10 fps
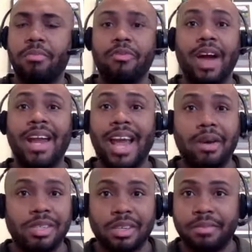provide
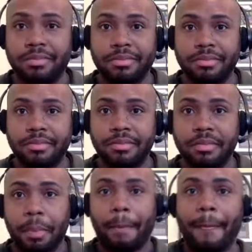housing?
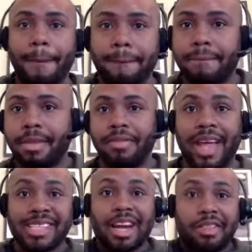
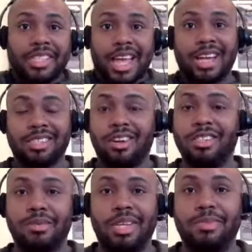That's how the tax
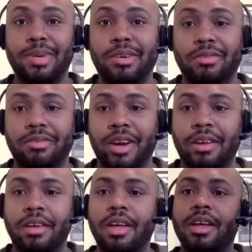law is built,
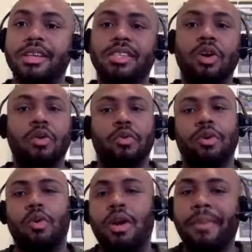right?
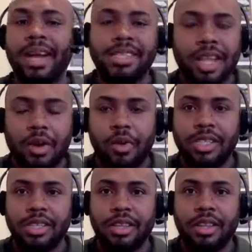So going back to that
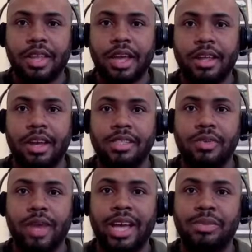question that
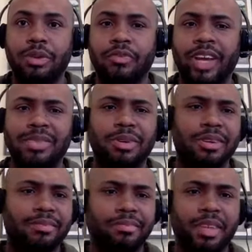someone asked me on
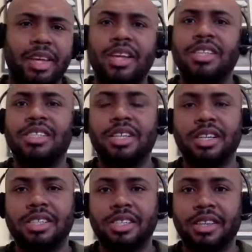Facebook,
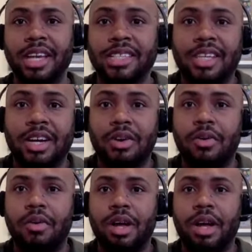should they
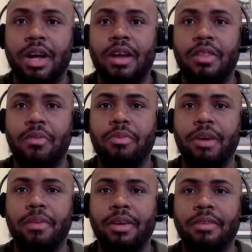sell their
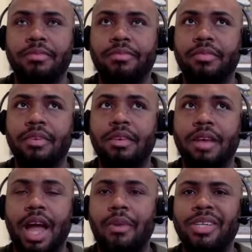property?
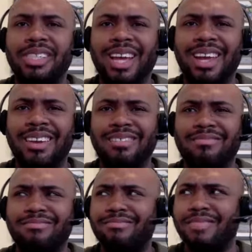I would say
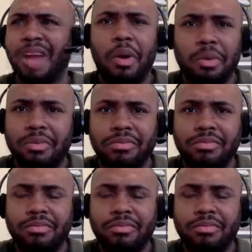no,